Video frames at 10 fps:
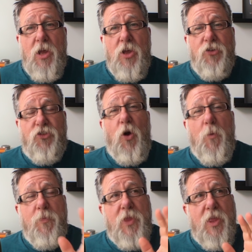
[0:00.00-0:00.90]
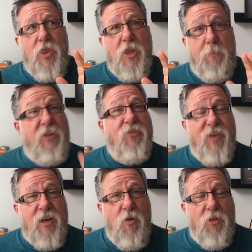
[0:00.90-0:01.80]
So the piece of
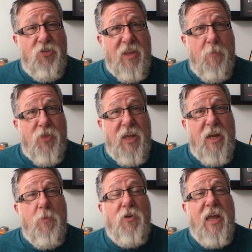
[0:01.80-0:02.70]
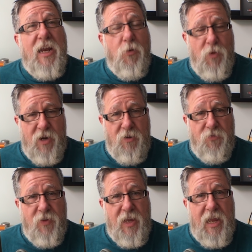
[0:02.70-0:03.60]
technology that I'm thinking about getting rid
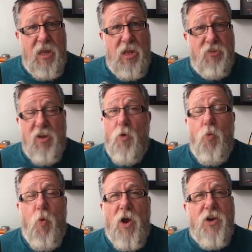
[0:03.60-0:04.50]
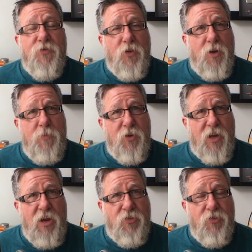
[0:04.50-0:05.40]
of is a wonderful
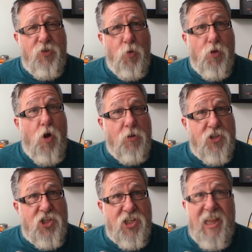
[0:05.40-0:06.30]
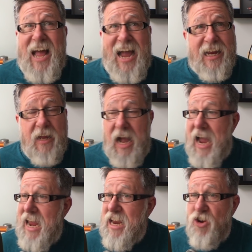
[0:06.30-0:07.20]
communications tool called Slack.
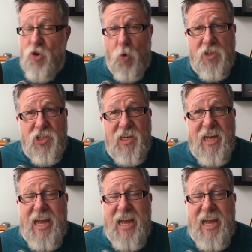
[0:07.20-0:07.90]
I endorse it.